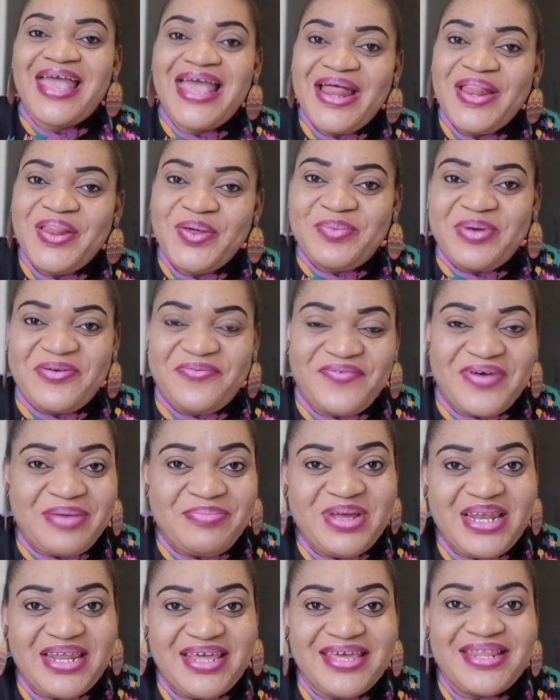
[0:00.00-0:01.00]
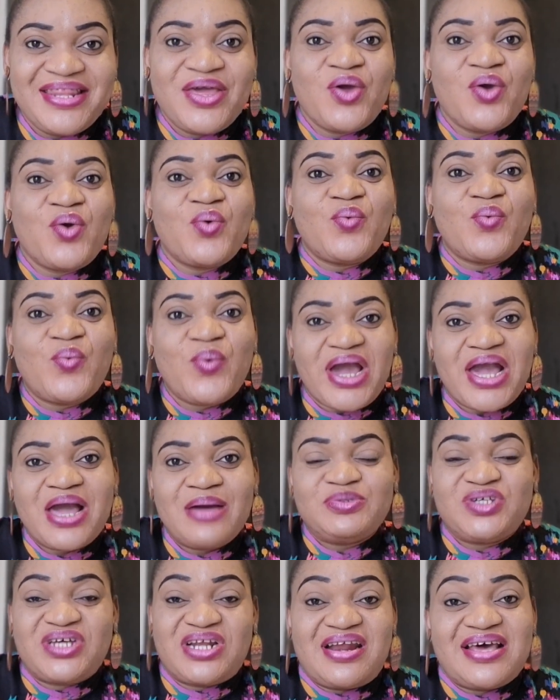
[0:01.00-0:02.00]
Hello my family, welcome
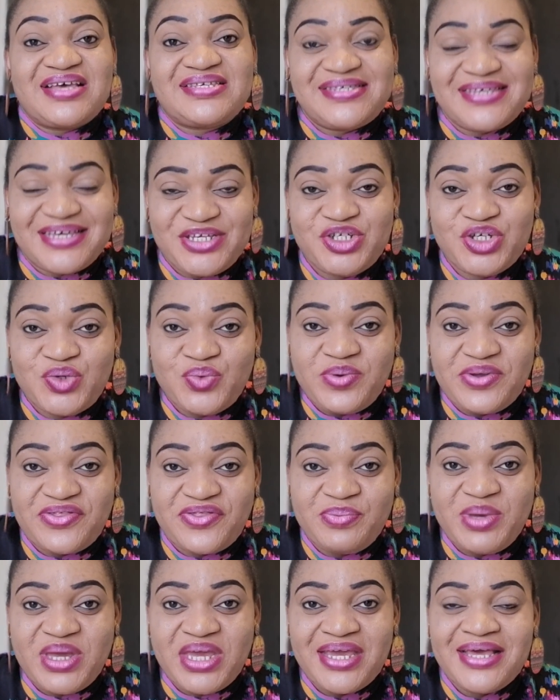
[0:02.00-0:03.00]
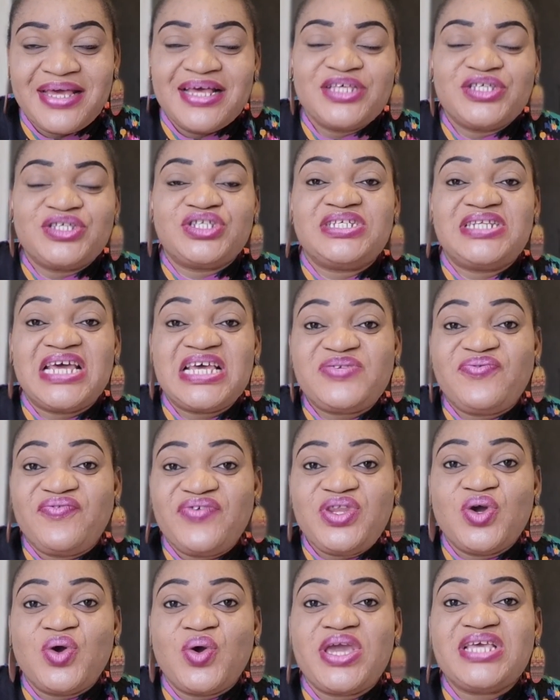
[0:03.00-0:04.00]
to another section with me. So today's
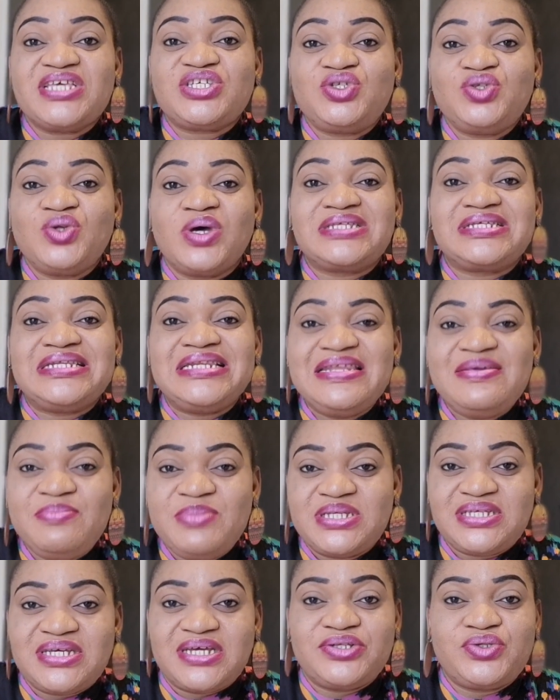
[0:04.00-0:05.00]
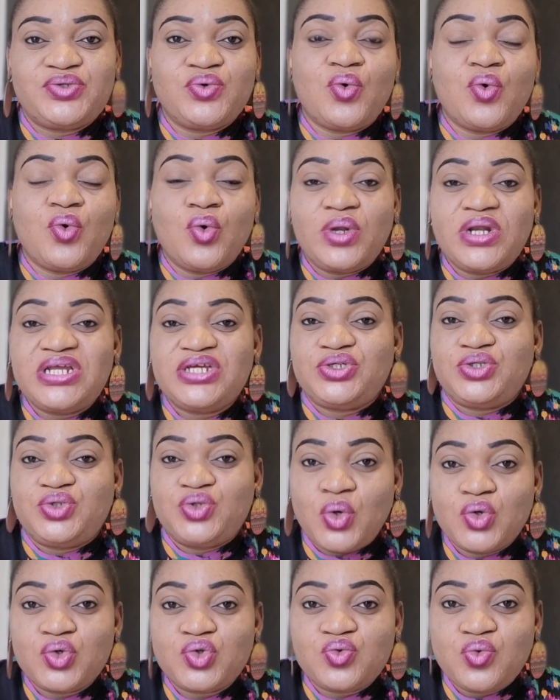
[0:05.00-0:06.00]
video is not limited to only
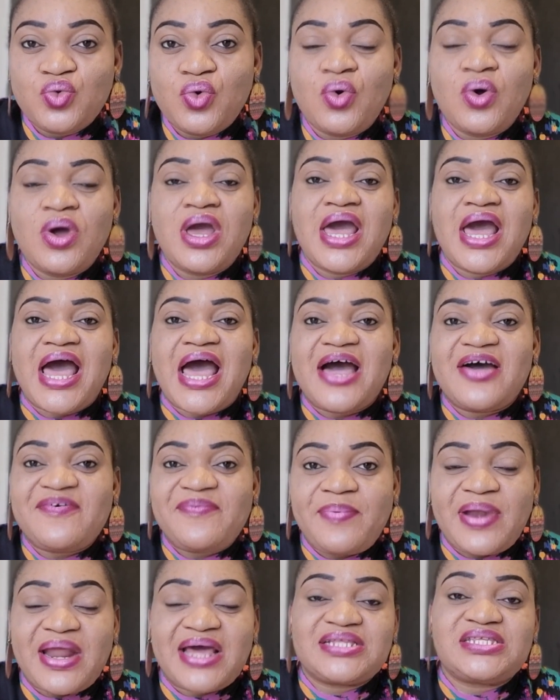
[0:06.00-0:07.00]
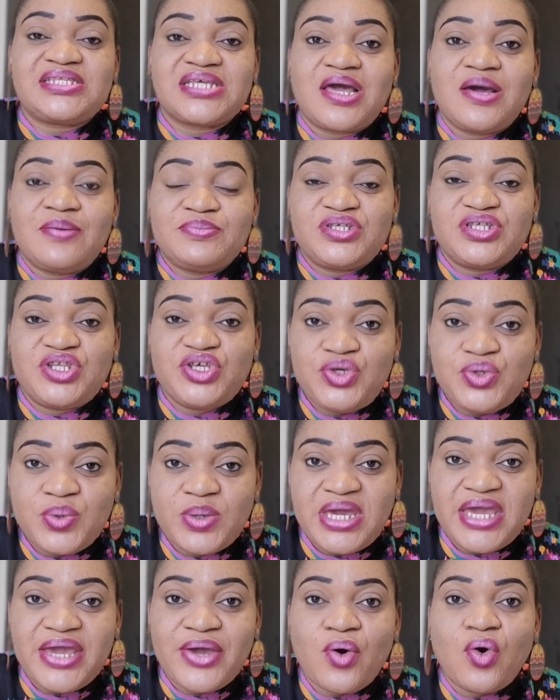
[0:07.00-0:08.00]
those who have plans to come to the
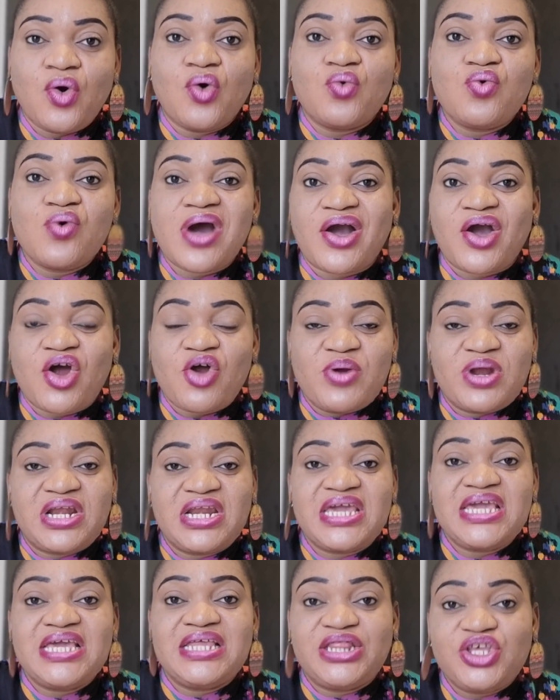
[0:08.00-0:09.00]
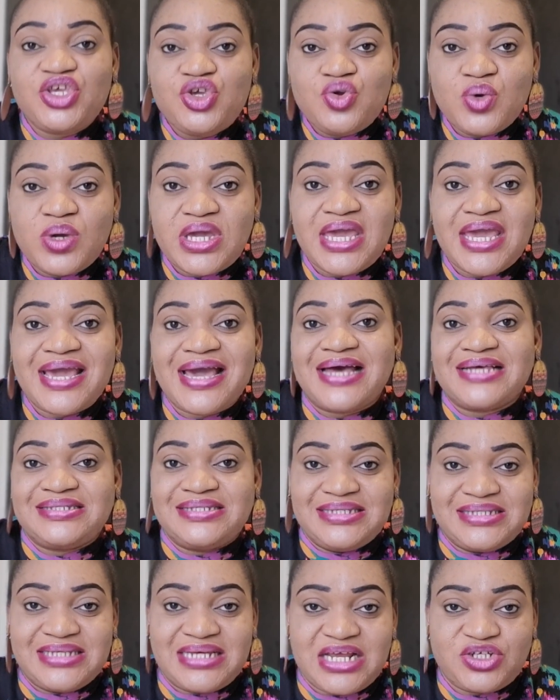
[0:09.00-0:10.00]
UK or who are currently in the UK as
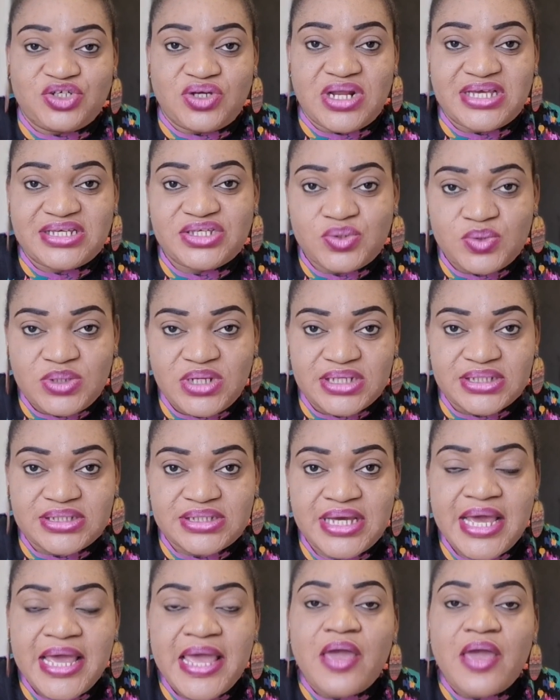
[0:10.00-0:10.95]
international students.